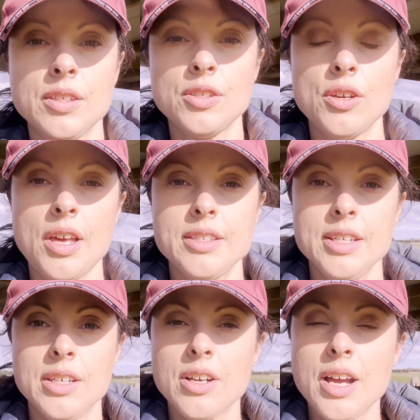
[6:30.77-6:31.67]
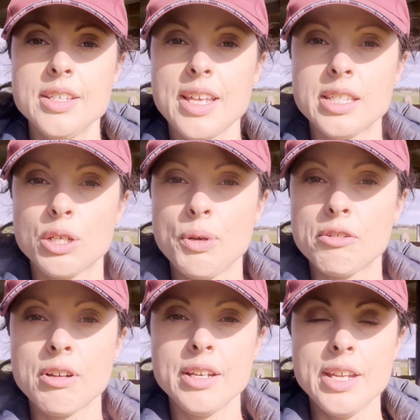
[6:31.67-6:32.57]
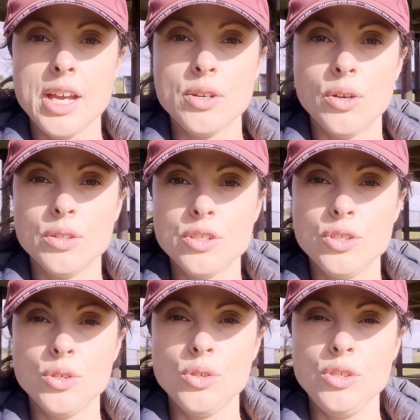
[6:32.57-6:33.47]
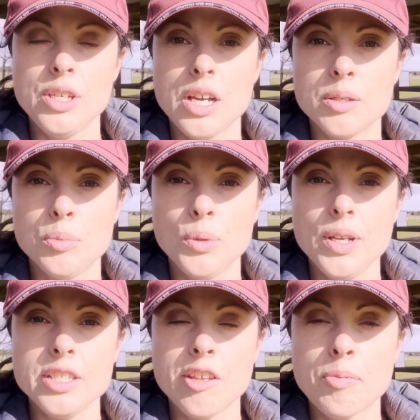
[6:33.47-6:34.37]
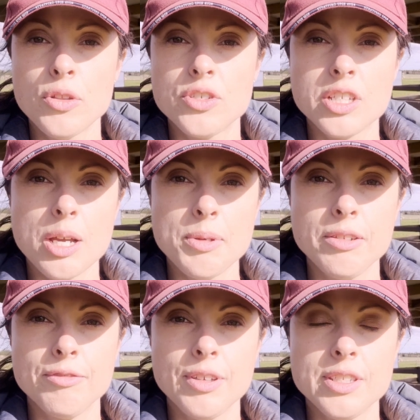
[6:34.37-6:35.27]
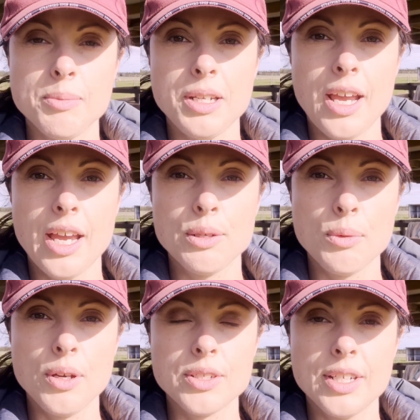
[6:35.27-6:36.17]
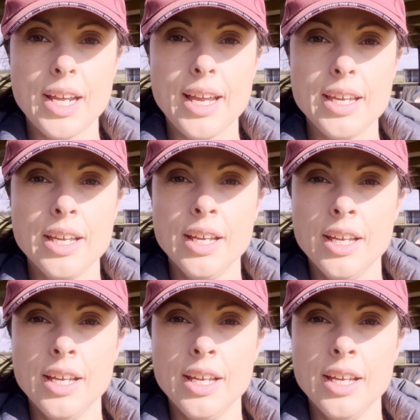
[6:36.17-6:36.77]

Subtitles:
So that's it, guys. That's a quick rundown on the two young boys. They've both just come in for some in-hand work today.